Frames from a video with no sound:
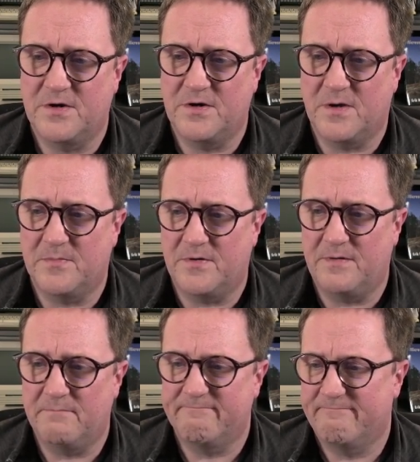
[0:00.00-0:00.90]
number.
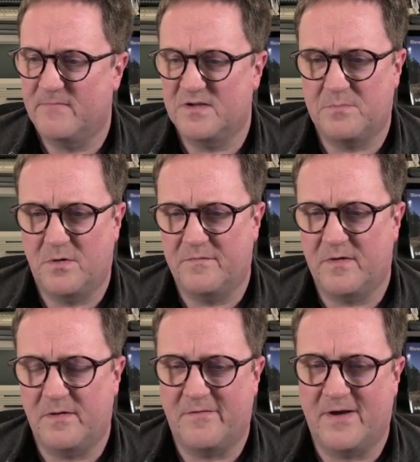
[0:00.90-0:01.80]
That's
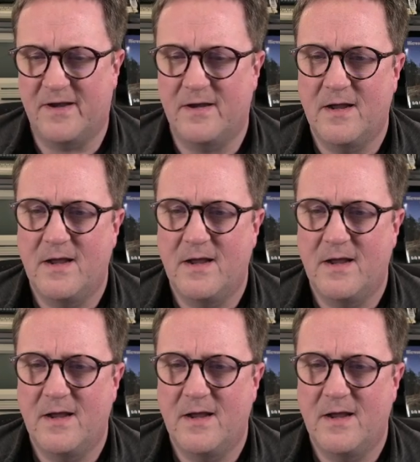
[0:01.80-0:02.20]
perfectly fine.